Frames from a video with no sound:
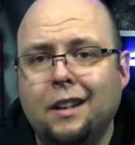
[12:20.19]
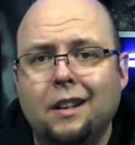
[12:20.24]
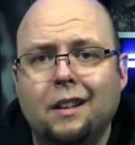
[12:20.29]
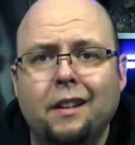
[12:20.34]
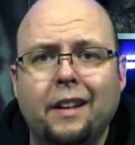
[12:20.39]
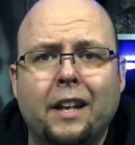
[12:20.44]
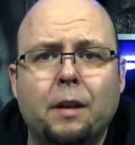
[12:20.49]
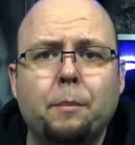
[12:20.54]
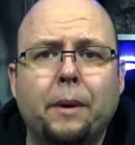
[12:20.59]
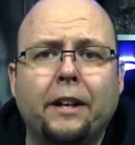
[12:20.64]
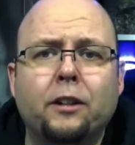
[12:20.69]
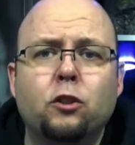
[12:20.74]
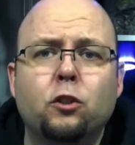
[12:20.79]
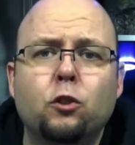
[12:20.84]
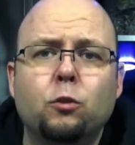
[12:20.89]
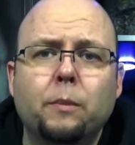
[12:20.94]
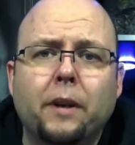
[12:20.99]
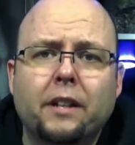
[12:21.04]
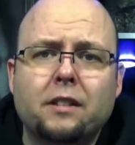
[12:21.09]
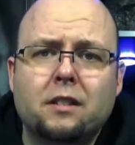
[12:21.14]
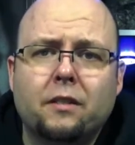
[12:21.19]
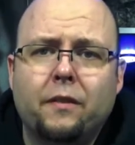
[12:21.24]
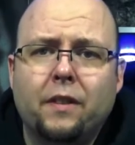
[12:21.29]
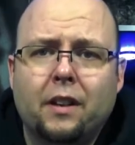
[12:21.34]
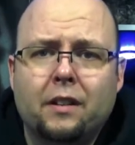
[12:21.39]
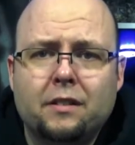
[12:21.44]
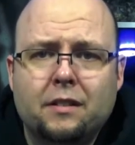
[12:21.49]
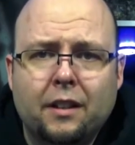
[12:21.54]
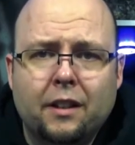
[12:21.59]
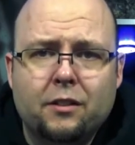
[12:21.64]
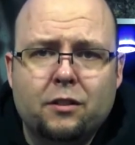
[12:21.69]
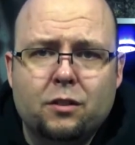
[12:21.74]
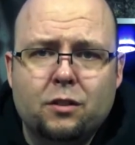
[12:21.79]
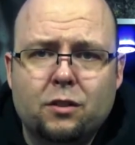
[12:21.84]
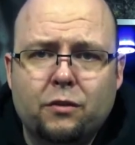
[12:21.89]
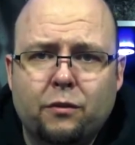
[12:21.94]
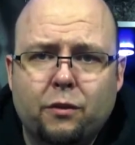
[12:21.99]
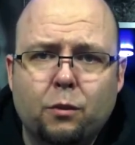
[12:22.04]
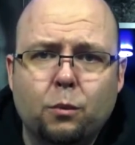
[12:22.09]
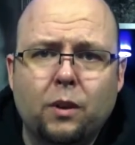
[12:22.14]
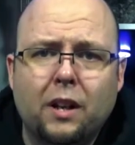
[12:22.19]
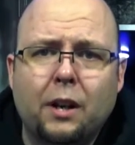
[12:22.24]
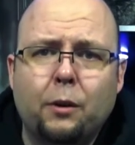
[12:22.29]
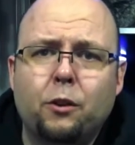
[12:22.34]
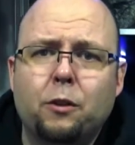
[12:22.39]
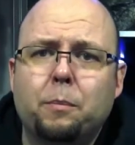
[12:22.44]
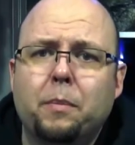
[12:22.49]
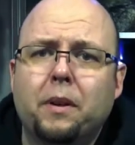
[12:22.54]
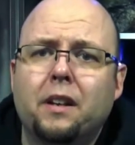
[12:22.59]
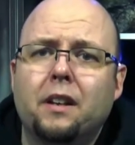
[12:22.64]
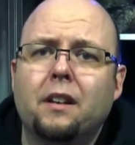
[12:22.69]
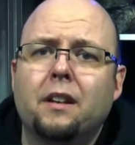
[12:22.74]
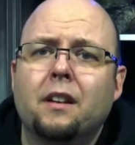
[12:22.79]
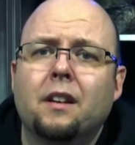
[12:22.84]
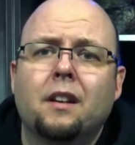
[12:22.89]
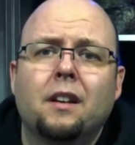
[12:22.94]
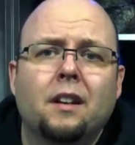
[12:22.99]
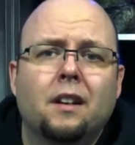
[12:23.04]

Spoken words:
I can buy 2 Mass Effect statues for what I would pay